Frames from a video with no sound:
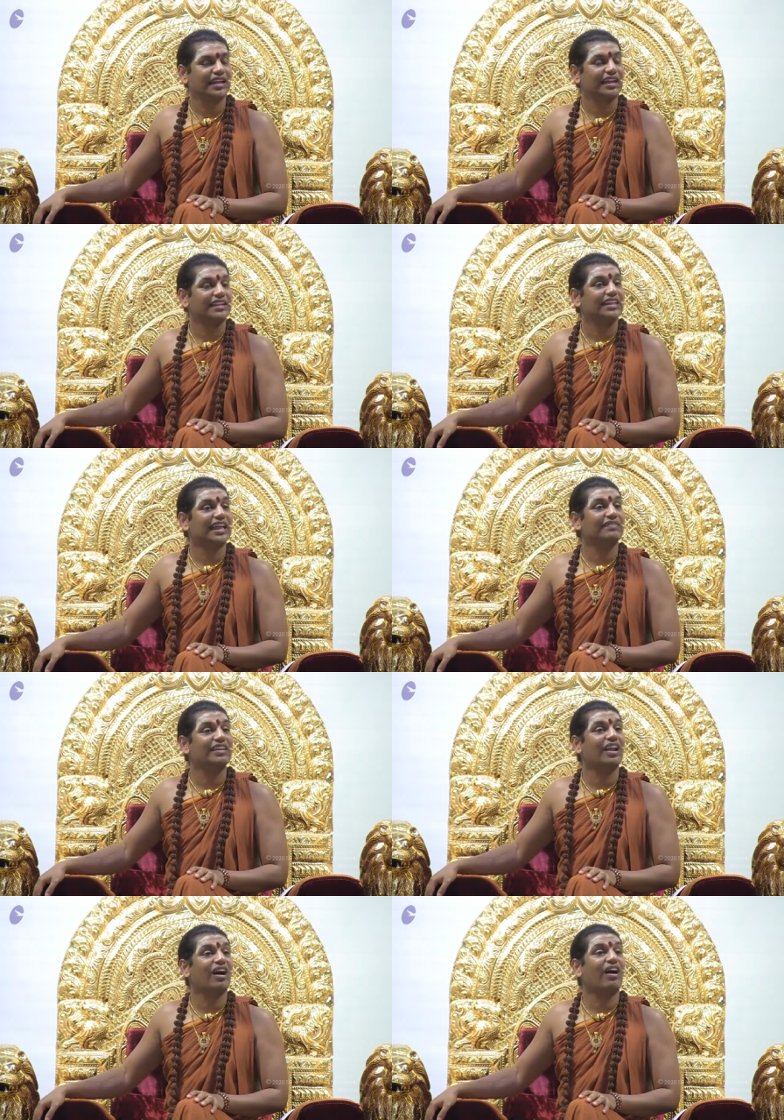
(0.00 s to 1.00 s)
There will
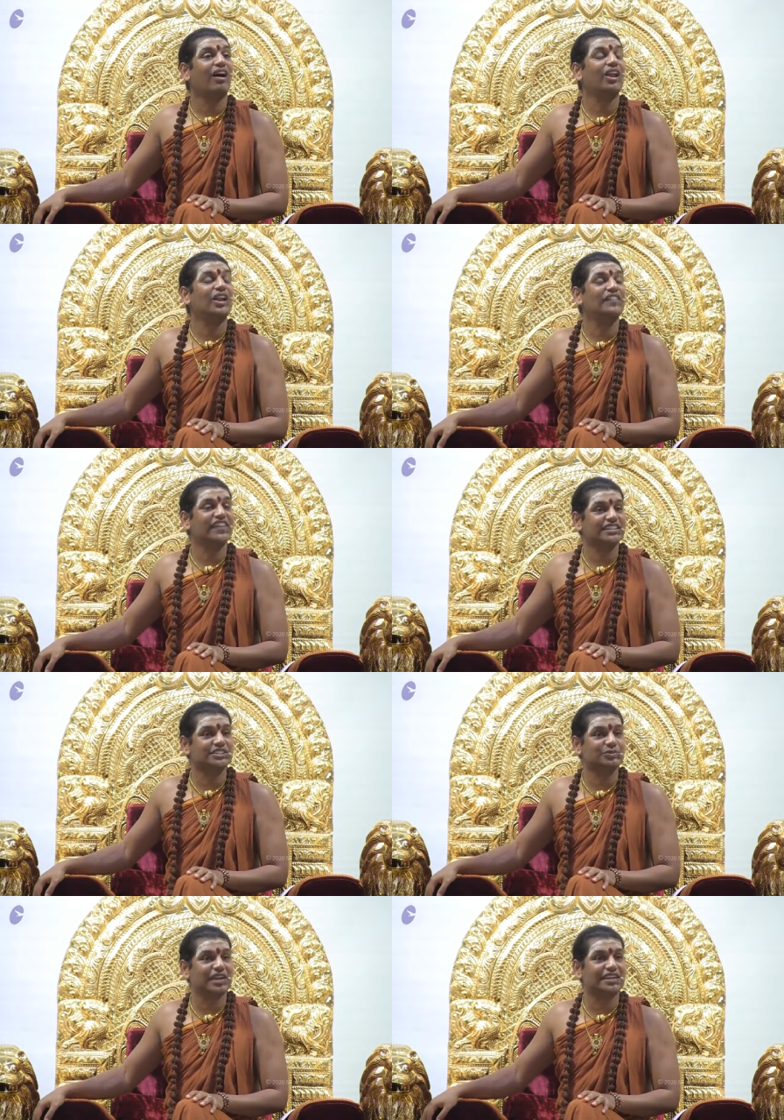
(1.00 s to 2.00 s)
always
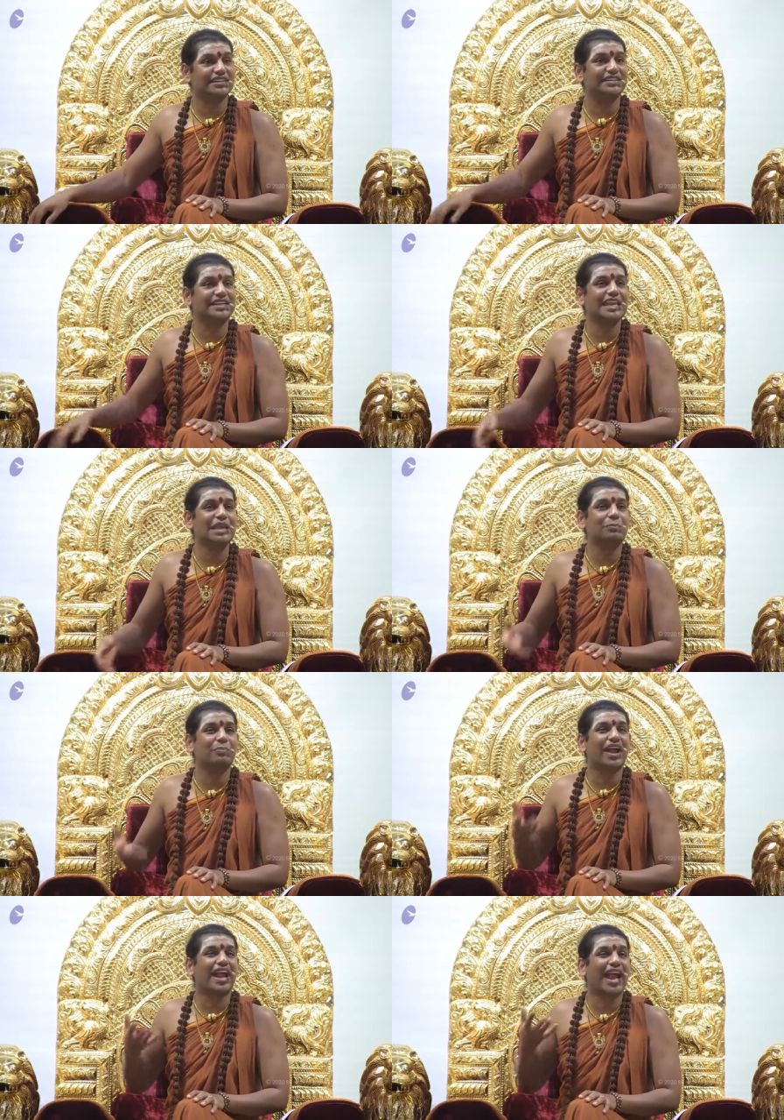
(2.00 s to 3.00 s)
be a deep
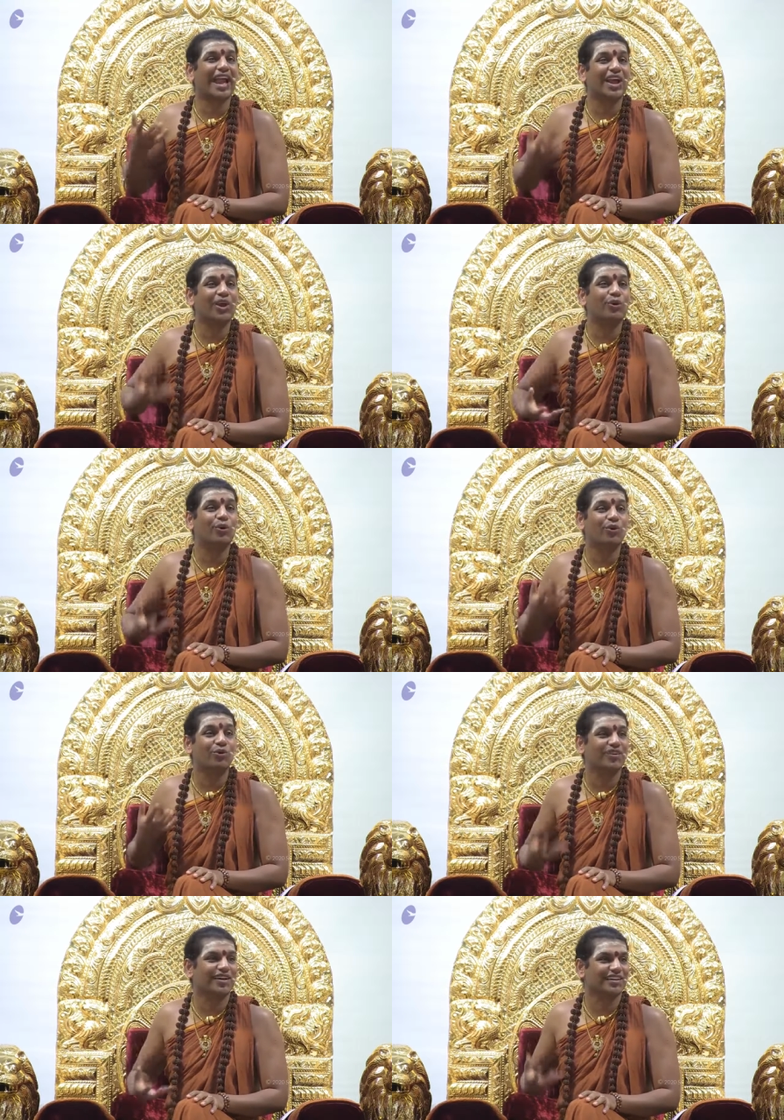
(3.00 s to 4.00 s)
hangover